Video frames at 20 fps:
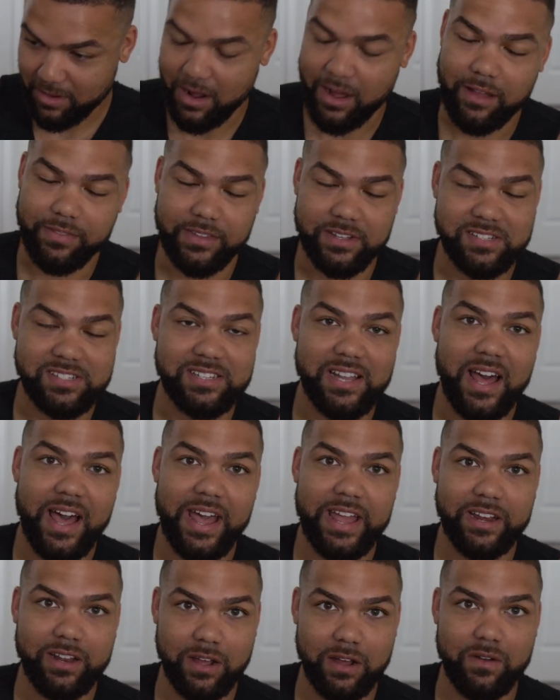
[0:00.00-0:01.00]
on the
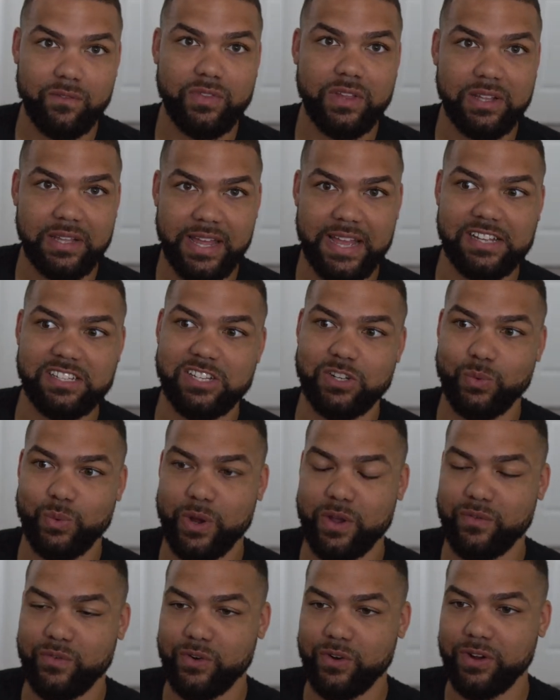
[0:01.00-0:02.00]
side of the lazy
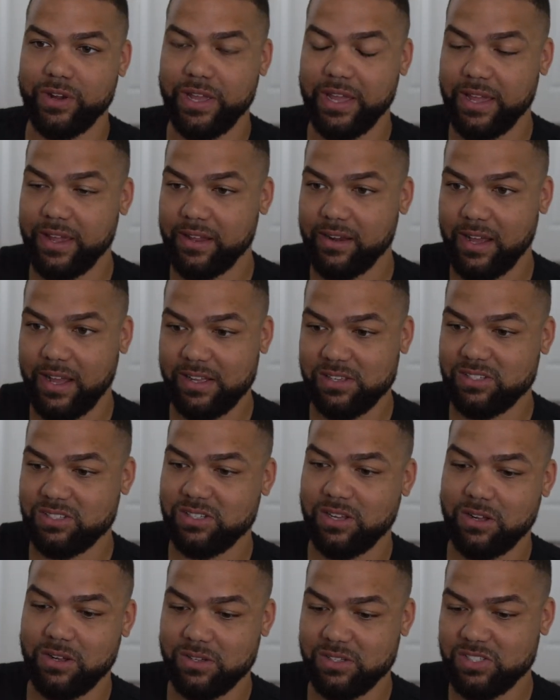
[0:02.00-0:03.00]
river and I
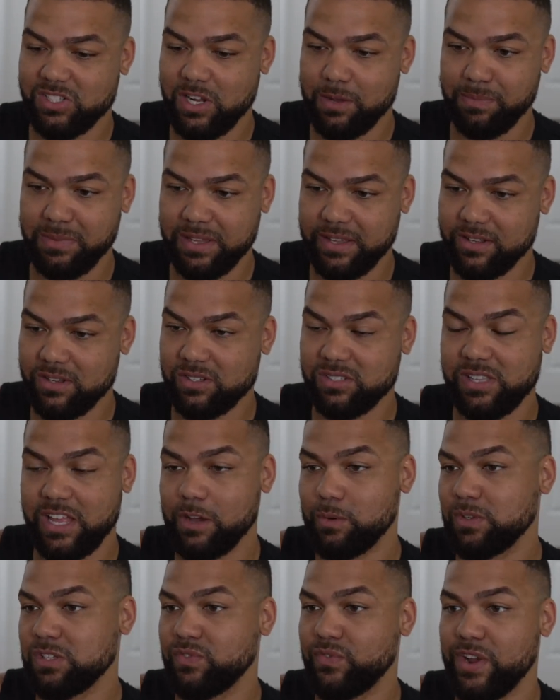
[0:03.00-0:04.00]
saw something else
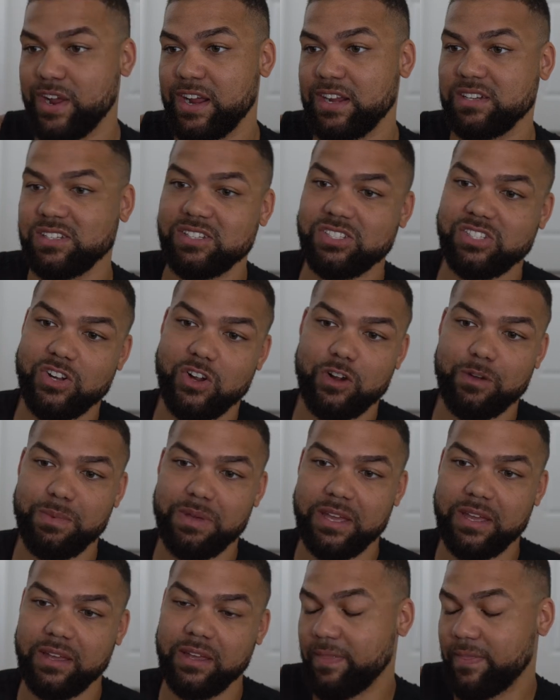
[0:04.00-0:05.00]
that was very
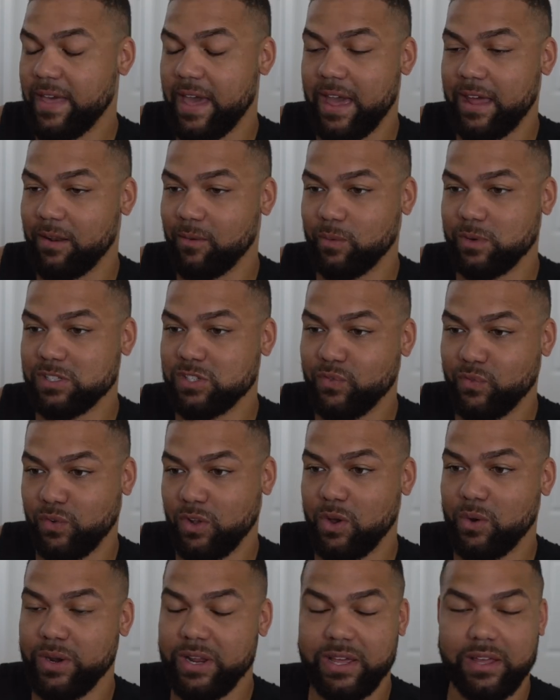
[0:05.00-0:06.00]
disturbing that was
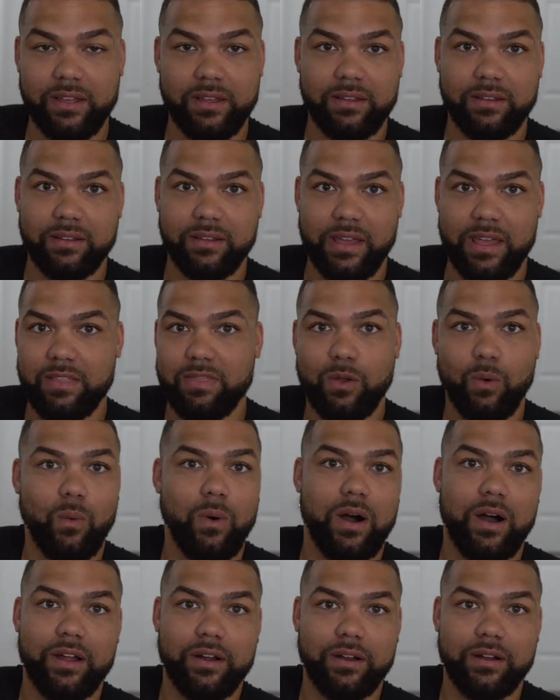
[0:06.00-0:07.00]
floating in the
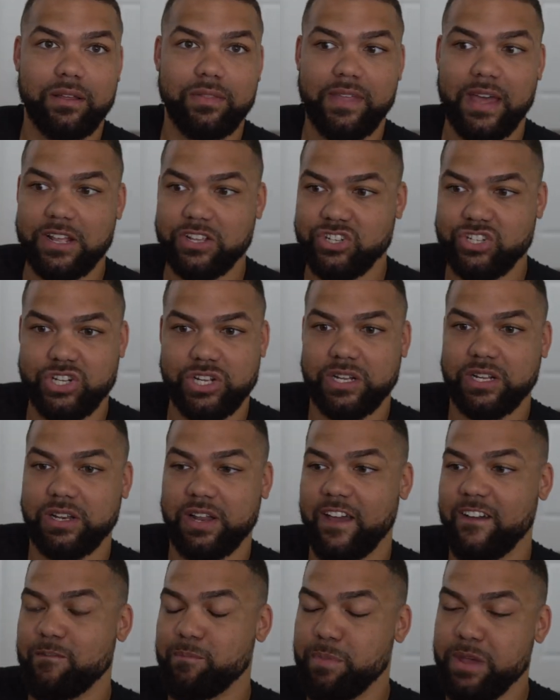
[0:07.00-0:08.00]
water that shouldn't
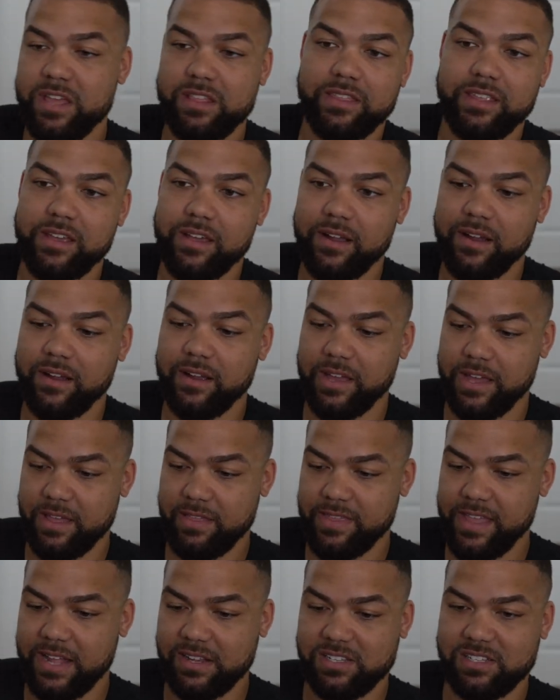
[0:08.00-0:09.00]
have been there.
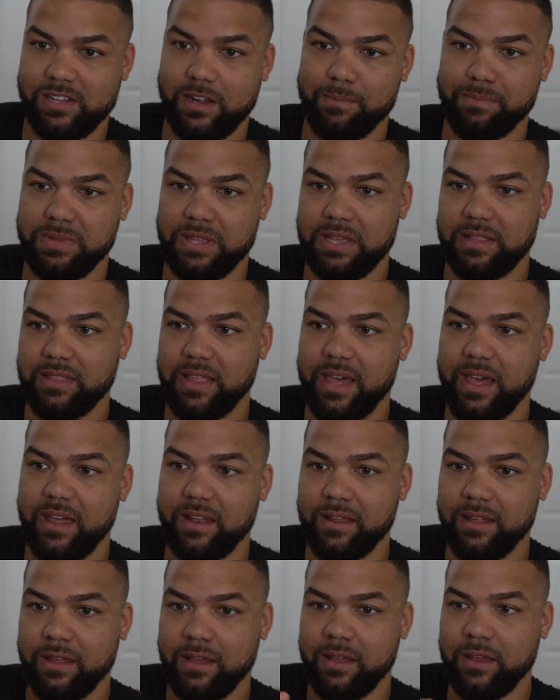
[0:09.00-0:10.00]
And that's something
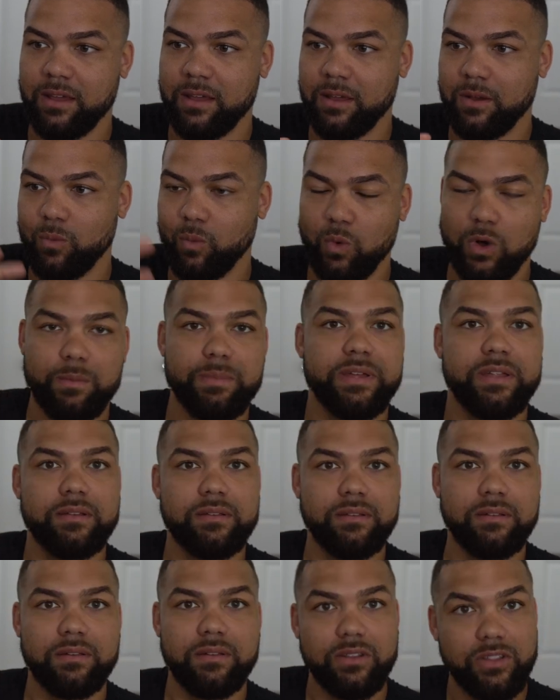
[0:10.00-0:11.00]
that
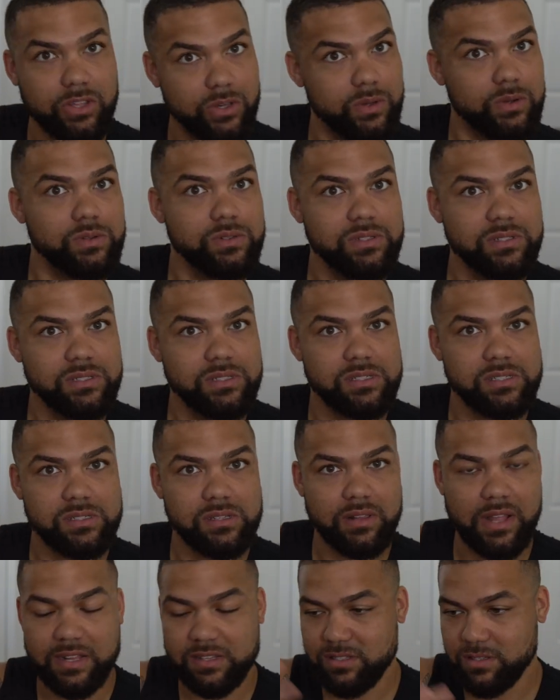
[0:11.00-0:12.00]
women use.
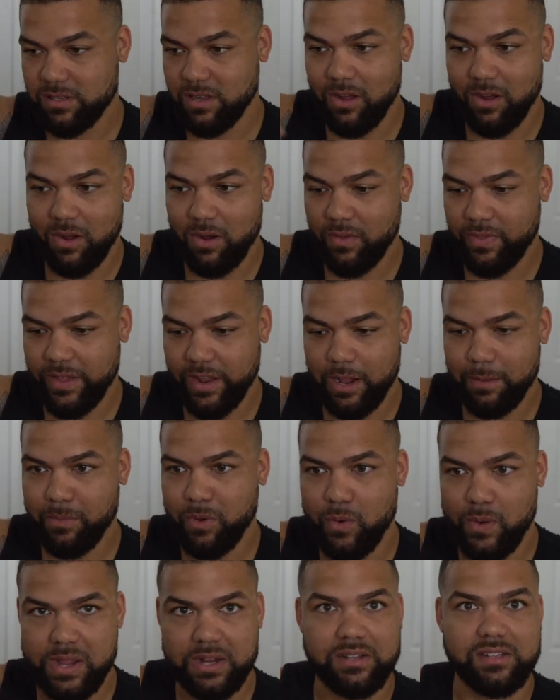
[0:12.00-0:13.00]
That's all that I'm
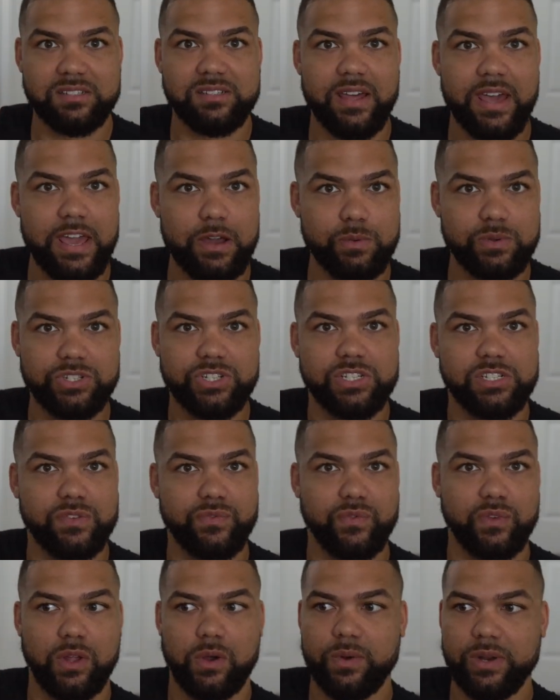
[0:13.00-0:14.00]
going to say. It was
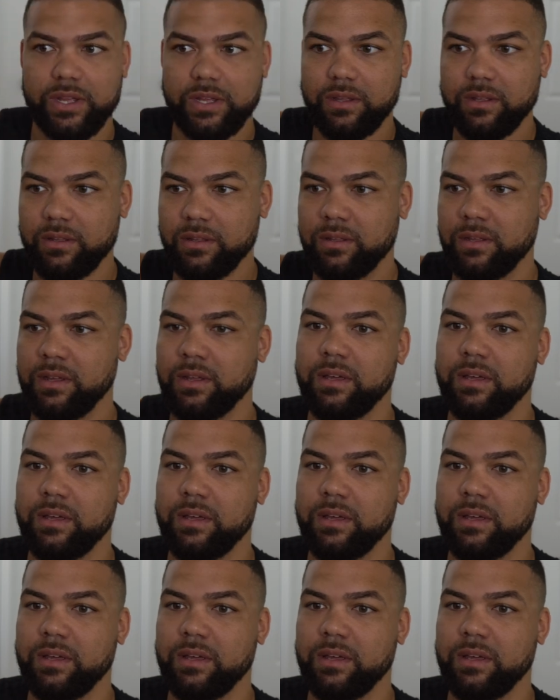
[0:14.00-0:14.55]
just floating.